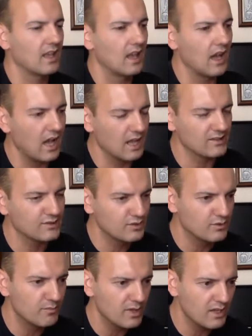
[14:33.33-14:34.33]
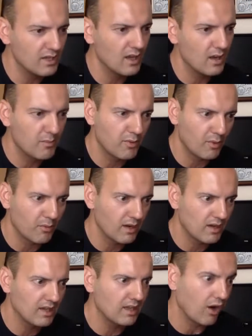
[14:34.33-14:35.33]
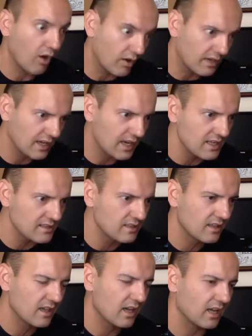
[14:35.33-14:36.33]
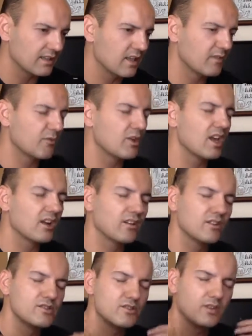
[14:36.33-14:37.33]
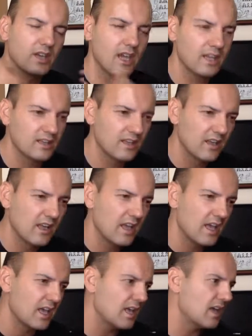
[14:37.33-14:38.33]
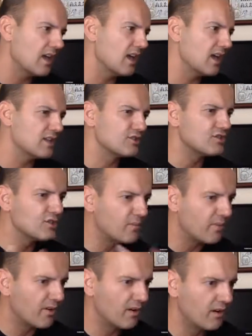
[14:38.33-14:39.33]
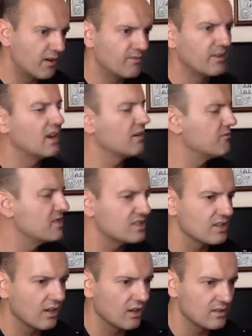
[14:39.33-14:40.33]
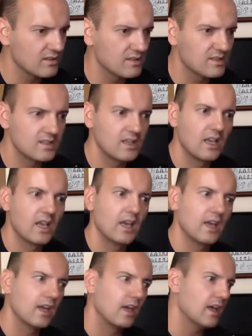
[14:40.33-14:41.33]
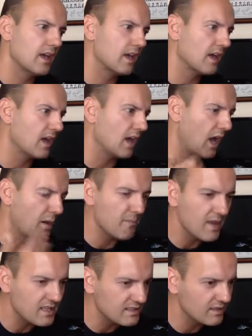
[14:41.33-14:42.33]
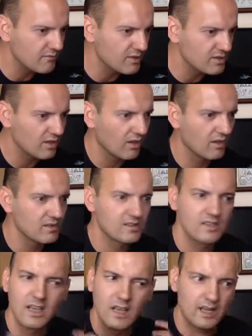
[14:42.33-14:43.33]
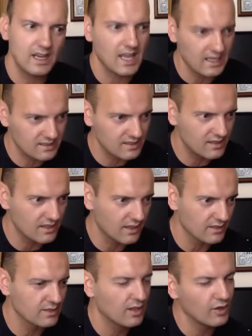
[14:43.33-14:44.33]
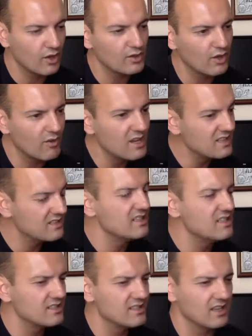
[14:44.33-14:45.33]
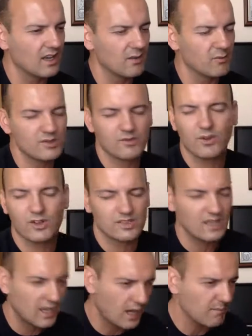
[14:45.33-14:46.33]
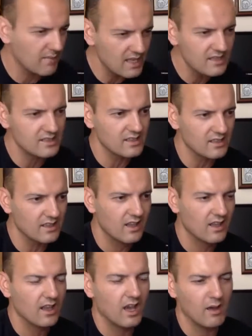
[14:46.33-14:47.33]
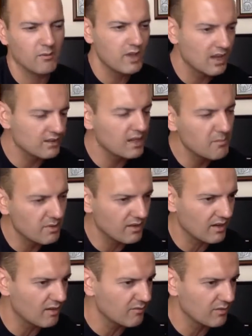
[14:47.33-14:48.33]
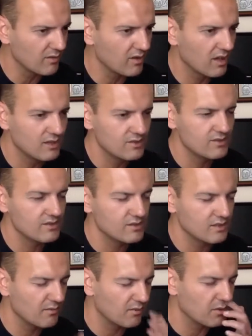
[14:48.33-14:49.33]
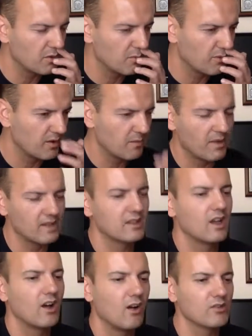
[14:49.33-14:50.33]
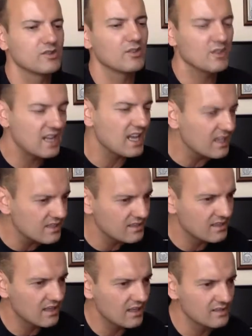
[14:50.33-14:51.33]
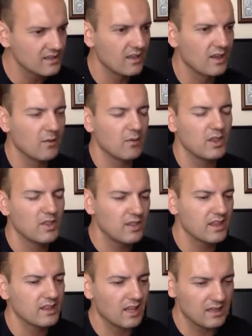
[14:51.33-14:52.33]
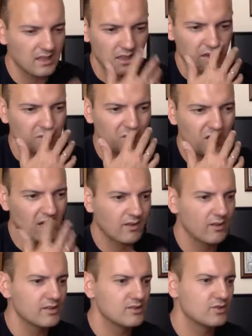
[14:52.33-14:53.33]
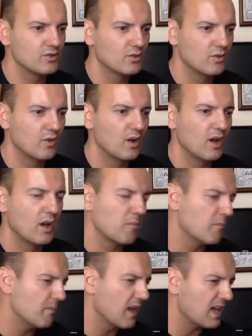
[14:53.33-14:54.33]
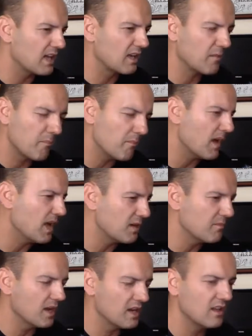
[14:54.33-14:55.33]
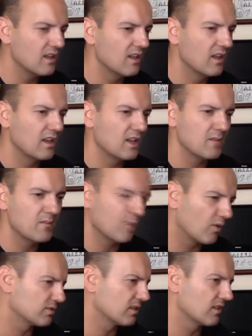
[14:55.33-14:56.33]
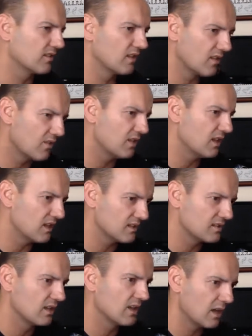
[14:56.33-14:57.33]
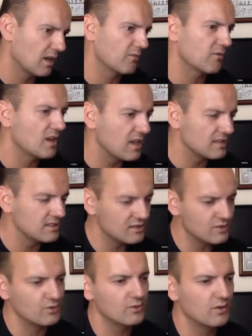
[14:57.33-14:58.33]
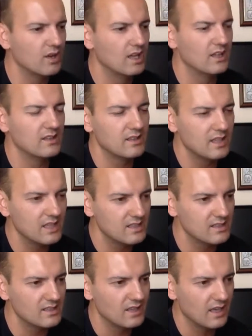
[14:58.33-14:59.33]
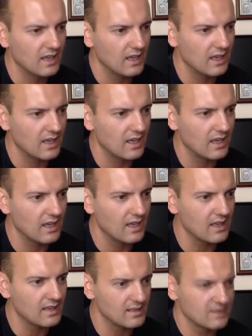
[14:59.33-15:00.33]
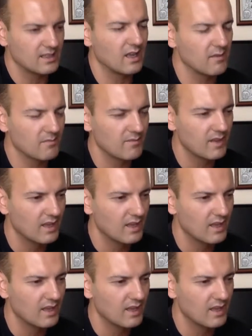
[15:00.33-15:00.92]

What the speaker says: has to be properly organized, and then we are going to get superb results, amazing results next year. Not only this year, which was amazing, and we are deeply grateful to STEMforYouth project, but also next year, we think that we are going to make many, many important things related to these STEM